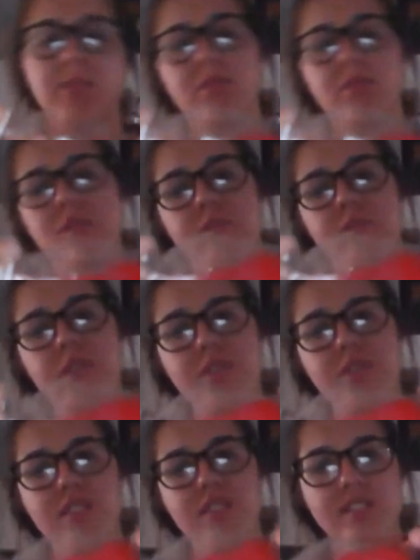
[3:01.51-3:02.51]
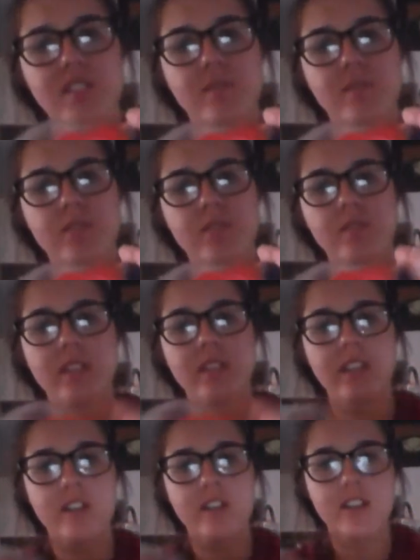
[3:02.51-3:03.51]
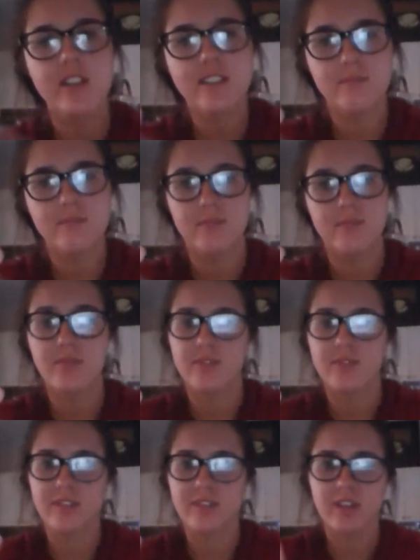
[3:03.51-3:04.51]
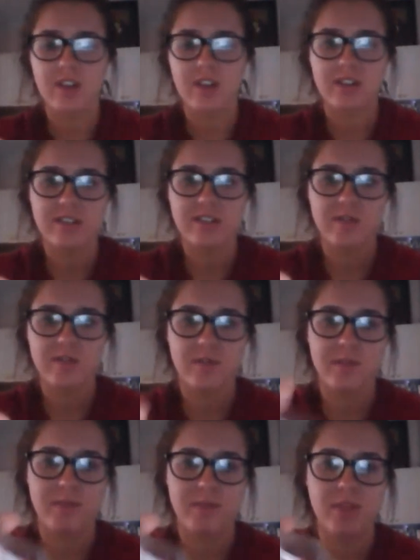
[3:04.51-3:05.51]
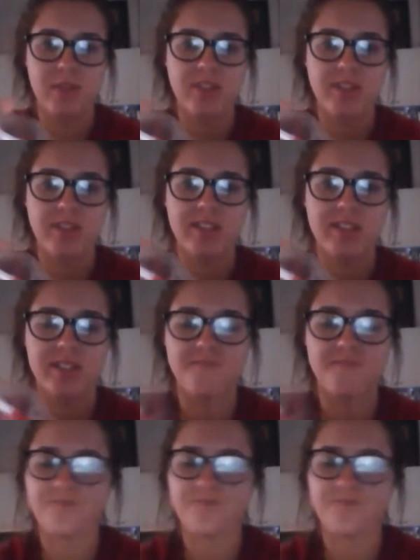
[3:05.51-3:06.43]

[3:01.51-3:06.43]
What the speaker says: pleural effusion is this fluid here. It is in both of the lungs for my project.